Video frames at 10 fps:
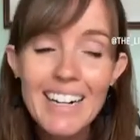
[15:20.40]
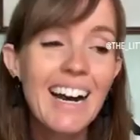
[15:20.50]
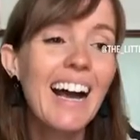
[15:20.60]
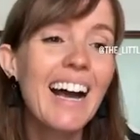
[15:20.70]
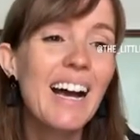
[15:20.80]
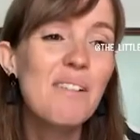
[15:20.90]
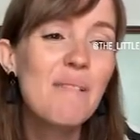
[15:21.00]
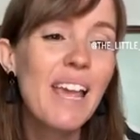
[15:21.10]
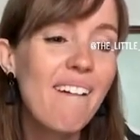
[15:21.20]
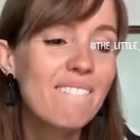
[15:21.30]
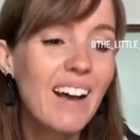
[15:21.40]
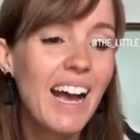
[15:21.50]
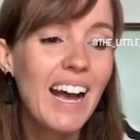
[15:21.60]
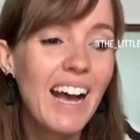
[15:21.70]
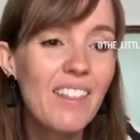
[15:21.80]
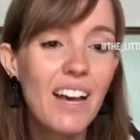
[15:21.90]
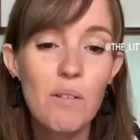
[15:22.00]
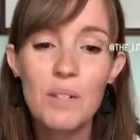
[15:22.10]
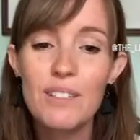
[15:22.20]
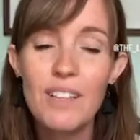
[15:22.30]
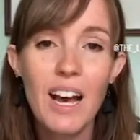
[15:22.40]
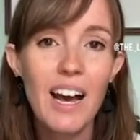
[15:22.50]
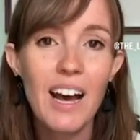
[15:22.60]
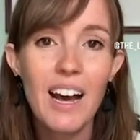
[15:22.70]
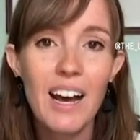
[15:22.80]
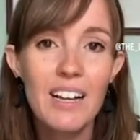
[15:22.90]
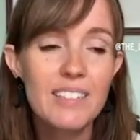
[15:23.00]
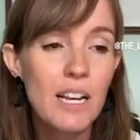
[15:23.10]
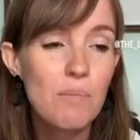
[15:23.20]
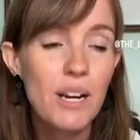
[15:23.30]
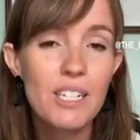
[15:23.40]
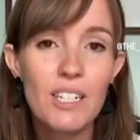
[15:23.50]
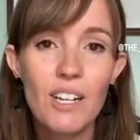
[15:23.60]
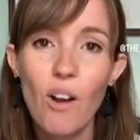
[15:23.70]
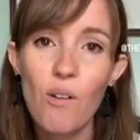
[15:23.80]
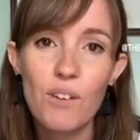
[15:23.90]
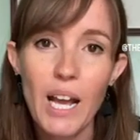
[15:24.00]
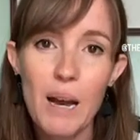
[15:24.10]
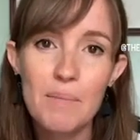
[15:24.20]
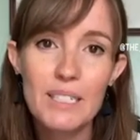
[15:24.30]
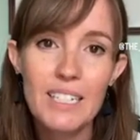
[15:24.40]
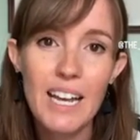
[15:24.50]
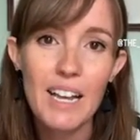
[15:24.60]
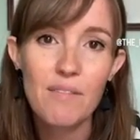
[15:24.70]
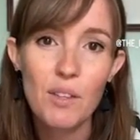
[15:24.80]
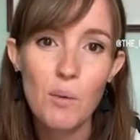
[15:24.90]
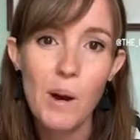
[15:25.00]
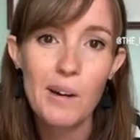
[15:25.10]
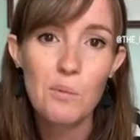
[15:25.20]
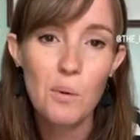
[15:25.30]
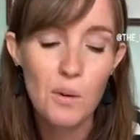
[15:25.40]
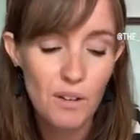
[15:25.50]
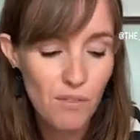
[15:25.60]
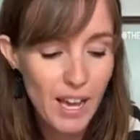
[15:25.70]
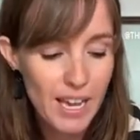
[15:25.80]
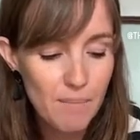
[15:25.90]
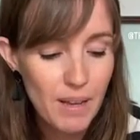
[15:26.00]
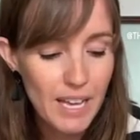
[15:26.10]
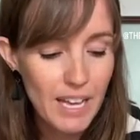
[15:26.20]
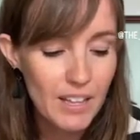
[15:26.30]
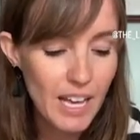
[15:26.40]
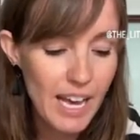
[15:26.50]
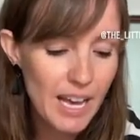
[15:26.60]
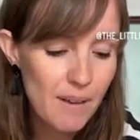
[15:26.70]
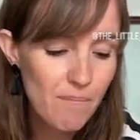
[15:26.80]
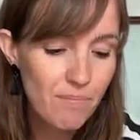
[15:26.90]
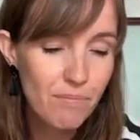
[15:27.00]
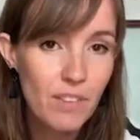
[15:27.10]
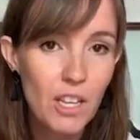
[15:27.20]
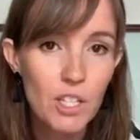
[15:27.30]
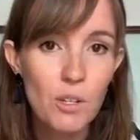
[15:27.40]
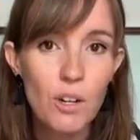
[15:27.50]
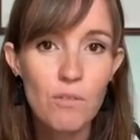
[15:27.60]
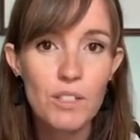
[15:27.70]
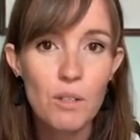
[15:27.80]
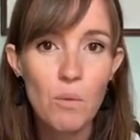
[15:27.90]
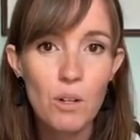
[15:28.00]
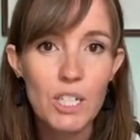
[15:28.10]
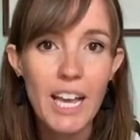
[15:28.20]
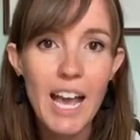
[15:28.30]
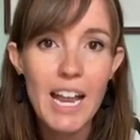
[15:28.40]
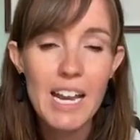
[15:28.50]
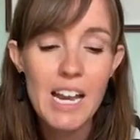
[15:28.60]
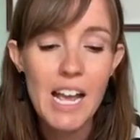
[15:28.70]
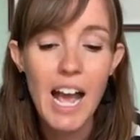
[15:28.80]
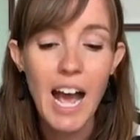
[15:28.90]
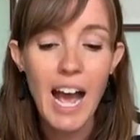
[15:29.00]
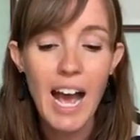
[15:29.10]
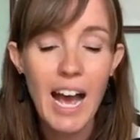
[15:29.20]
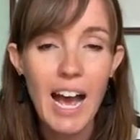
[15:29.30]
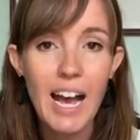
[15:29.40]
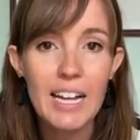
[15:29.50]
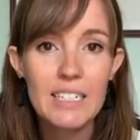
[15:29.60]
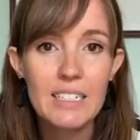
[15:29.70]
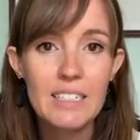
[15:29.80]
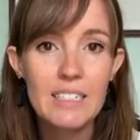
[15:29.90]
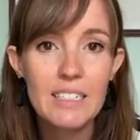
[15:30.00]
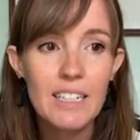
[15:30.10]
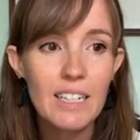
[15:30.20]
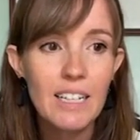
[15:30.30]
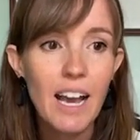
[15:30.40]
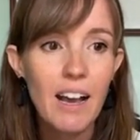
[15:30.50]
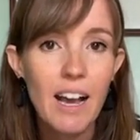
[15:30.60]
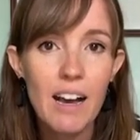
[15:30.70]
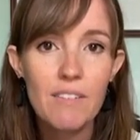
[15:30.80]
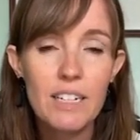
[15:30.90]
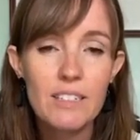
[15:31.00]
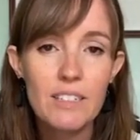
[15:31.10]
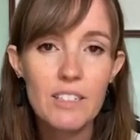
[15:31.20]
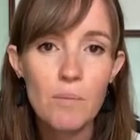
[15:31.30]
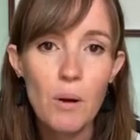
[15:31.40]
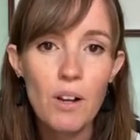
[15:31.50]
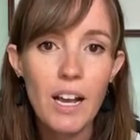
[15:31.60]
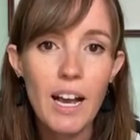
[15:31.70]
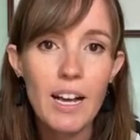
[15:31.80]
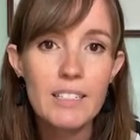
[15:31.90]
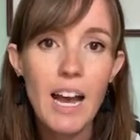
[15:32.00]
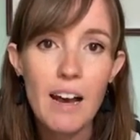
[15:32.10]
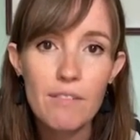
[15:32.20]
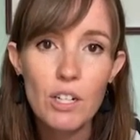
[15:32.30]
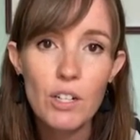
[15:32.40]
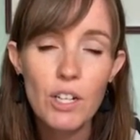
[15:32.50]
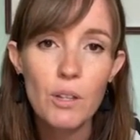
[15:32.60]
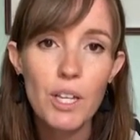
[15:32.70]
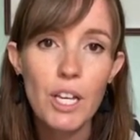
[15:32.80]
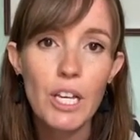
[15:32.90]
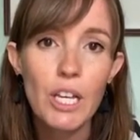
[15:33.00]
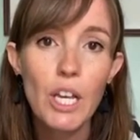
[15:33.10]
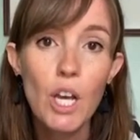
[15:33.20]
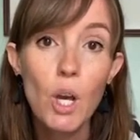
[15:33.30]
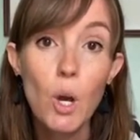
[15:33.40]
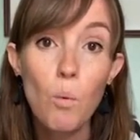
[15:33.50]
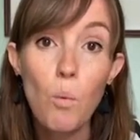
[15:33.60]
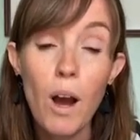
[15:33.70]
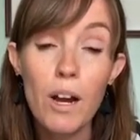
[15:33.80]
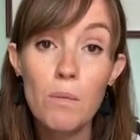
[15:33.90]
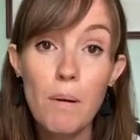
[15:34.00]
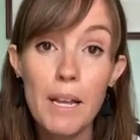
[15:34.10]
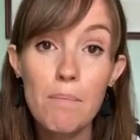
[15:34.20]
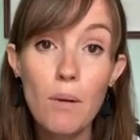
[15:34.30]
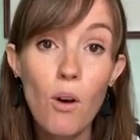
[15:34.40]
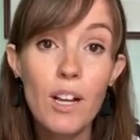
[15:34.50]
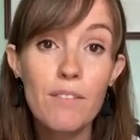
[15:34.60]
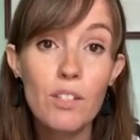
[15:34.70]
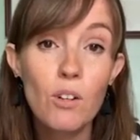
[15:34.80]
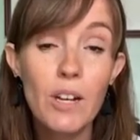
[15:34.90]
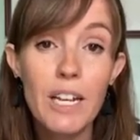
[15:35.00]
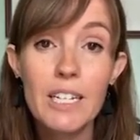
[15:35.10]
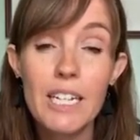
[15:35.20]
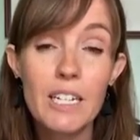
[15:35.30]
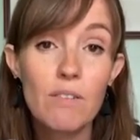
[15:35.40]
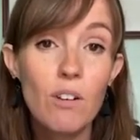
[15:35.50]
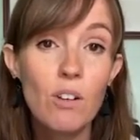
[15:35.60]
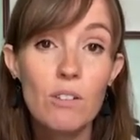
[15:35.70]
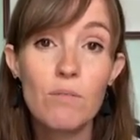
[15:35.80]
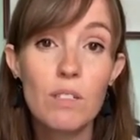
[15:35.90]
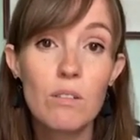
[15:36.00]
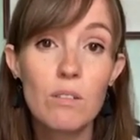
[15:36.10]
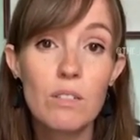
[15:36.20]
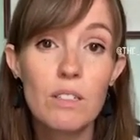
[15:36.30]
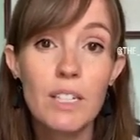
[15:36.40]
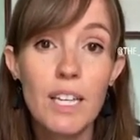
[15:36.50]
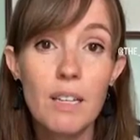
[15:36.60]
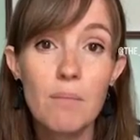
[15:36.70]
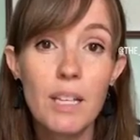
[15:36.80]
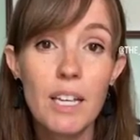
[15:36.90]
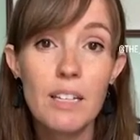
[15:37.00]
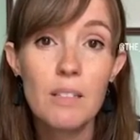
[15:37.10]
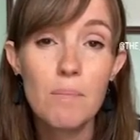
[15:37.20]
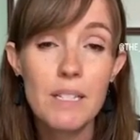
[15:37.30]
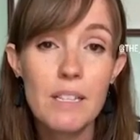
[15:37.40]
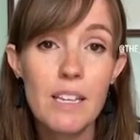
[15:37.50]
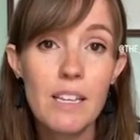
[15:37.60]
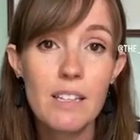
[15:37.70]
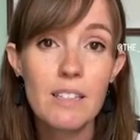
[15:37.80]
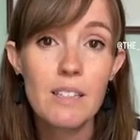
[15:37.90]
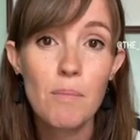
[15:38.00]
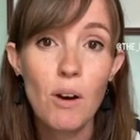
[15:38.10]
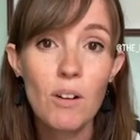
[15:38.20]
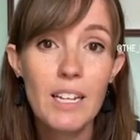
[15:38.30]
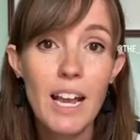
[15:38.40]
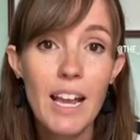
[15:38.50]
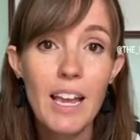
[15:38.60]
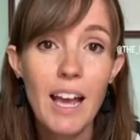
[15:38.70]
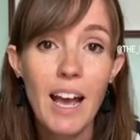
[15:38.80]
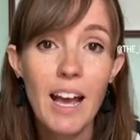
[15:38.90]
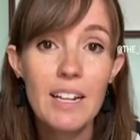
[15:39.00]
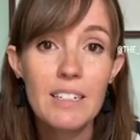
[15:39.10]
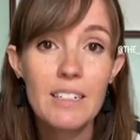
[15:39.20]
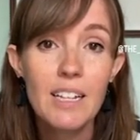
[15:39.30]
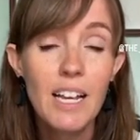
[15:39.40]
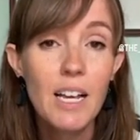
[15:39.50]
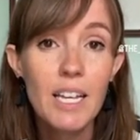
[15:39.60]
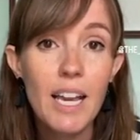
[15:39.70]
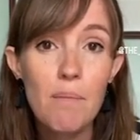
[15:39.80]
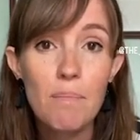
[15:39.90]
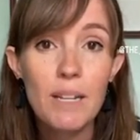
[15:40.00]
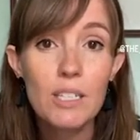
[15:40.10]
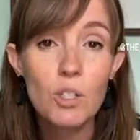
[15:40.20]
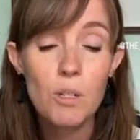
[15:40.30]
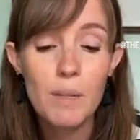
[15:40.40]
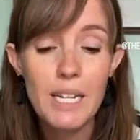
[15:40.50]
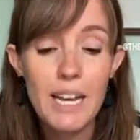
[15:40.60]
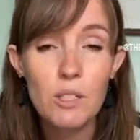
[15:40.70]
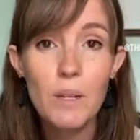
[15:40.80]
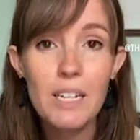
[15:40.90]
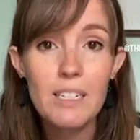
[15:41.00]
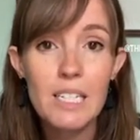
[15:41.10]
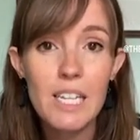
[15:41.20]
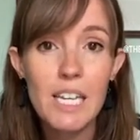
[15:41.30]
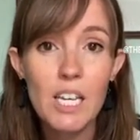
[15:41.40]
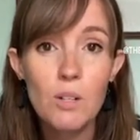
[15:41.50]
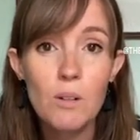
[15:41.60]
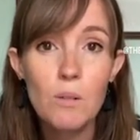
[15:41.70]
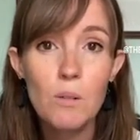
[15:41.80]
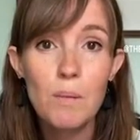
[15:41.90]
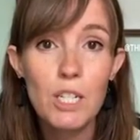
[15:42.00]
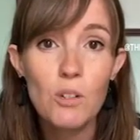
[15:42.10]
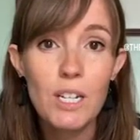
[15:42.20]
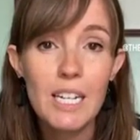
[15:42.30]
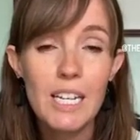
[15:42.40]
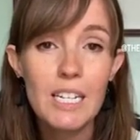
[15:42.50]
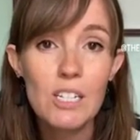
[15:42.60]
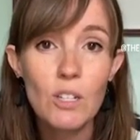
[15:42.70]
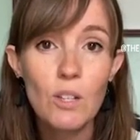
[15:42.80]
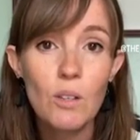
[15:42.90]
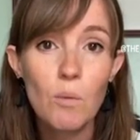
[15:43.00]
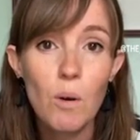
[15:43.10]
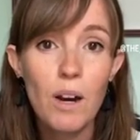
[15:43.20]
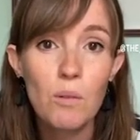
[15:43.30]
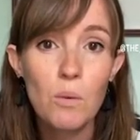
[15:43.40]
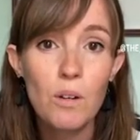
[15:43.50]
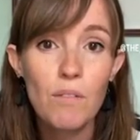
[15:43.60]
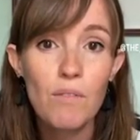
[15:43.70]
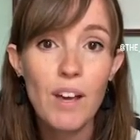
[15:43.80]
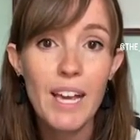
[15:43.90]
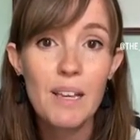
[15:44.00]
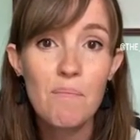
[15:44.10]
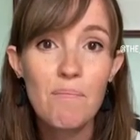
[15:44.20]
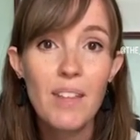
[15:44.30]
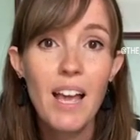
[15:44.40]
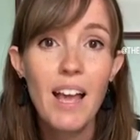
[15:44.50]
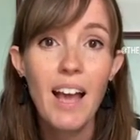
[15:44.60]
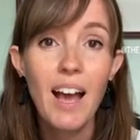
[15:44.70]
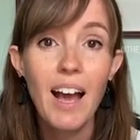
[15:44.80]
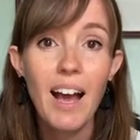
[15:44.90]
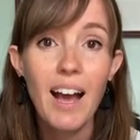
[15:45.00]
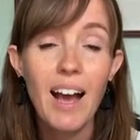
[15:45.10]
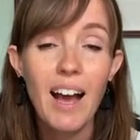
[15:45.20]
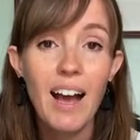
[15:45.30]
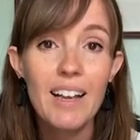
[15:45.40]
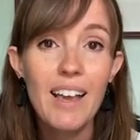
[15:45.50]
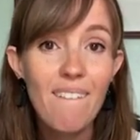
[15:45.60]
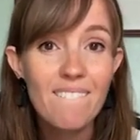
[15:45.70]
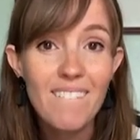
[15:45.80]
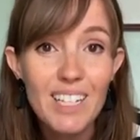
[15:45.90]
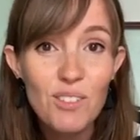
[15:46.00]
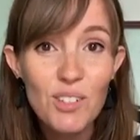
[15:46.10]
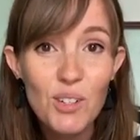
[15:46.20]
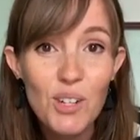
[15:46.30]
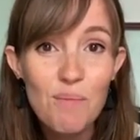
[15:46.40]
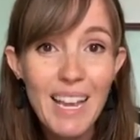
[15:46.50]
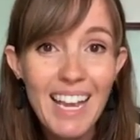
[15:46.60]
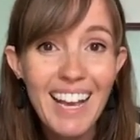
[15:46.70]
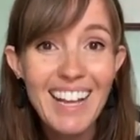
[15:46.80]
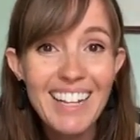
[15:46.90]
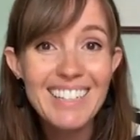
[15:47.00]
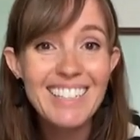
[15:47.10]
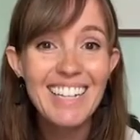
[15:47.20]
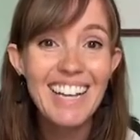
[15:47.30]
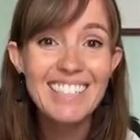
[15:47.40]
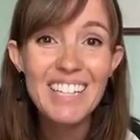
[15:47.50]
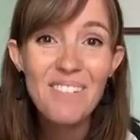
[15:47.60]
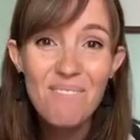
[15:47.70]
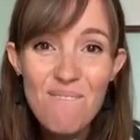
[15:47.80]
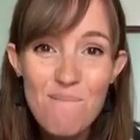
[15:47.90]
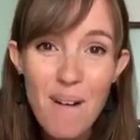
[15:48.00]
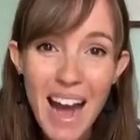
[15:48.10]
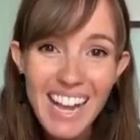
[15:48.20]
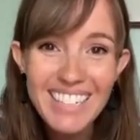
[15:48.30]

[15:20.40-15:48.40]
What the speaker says: But yeah, that was a celebration of okapis today for the Wild Walk of Fame. You can obviously watch again and yeah, have a listen to the podcast, have a look at the Wild Play blog if you're in need of lots of resources to keep the kids busy this summer holiday. And yeah, please join me next week to see who will be joined into the Wild Walk of Fame. Yeah, thanks for joining me and see you again soon. Bye.